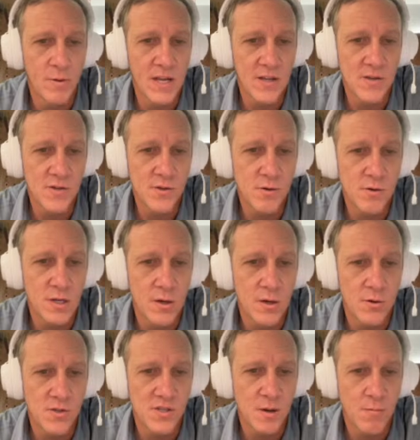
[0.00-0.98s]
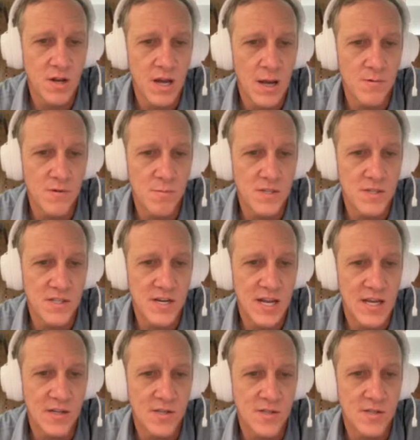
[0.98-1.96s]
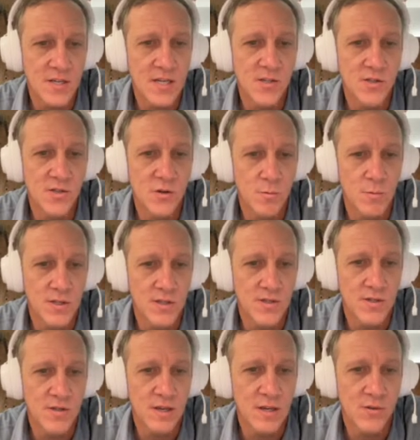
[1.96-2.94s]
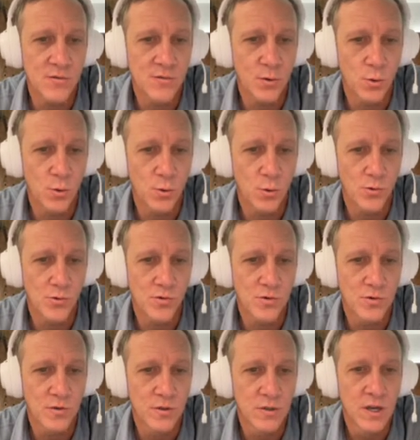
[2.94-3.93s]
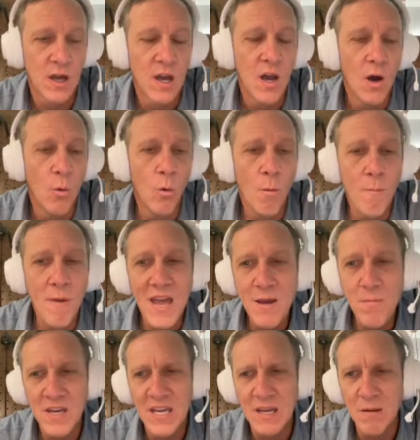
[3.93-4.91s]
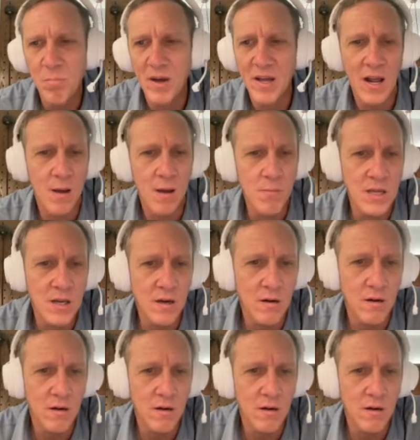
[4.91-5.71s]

Studio sometimes mistakes instruments as vocals. Well, maybe, but I mean,